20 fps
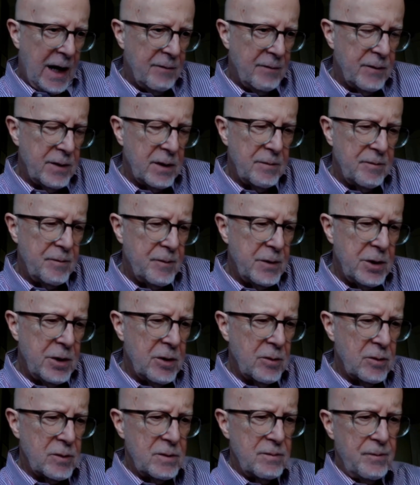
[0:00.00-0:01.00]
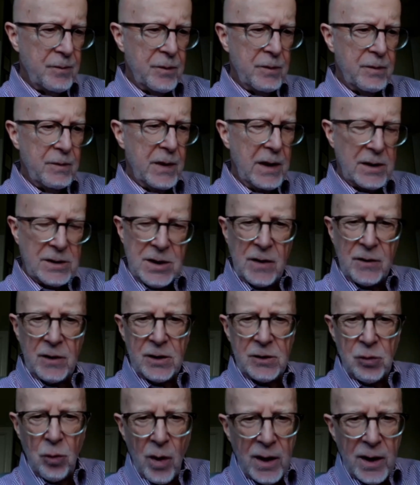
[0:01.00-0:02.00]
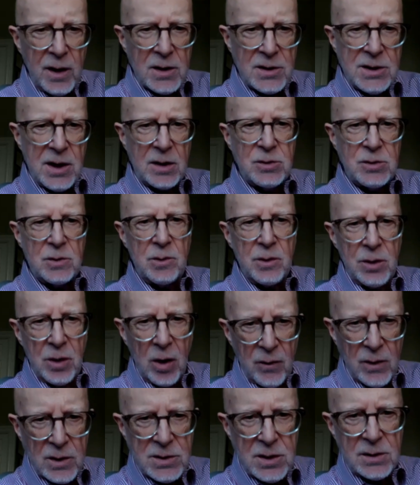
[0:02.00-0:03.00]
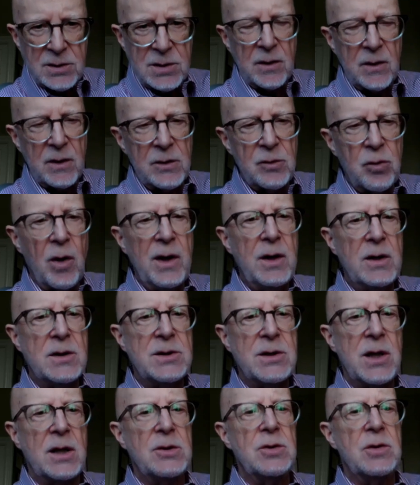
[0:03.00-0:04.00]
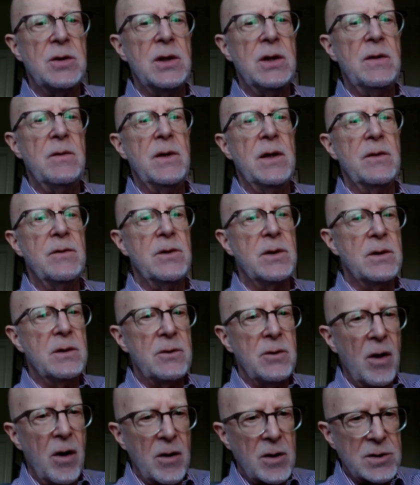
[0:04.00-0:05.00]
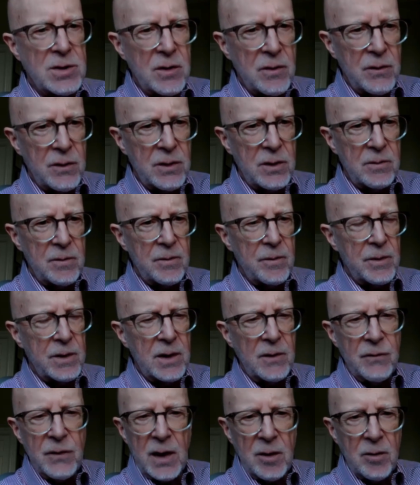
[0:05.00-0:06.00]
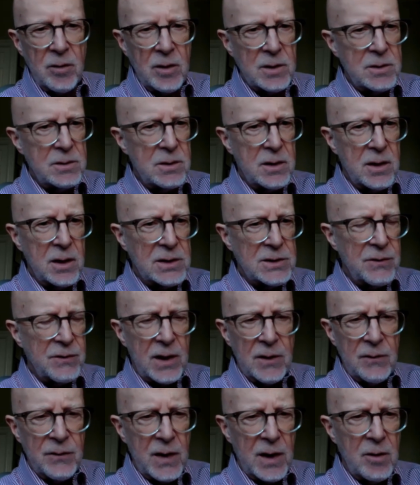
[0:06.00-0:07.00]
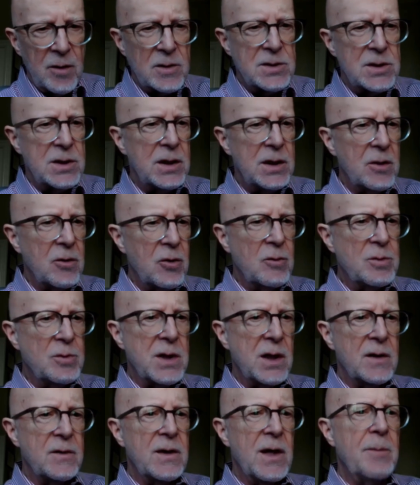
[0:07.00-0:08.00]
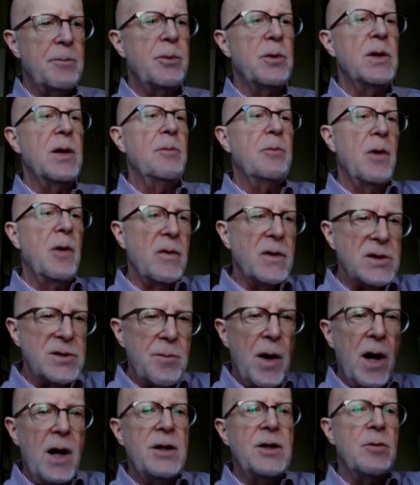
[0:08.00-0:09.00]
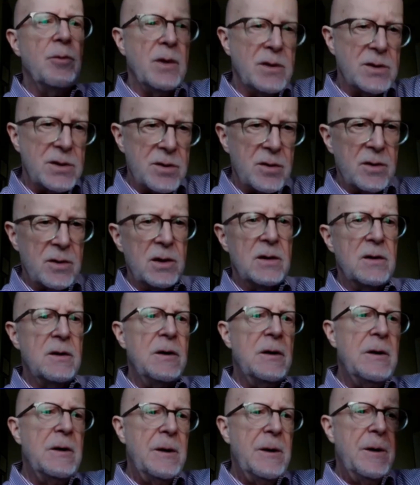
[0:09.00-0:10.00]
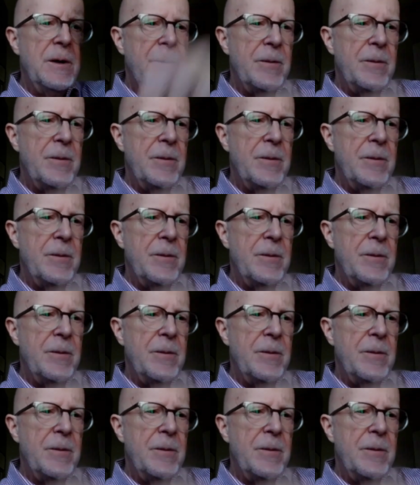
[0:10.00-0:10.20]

and, uh, you know, it's in the 20th century, we know this, it's in the 20th century that the daughters of the Confederate Confederacy and groups like that put up all these monuments to the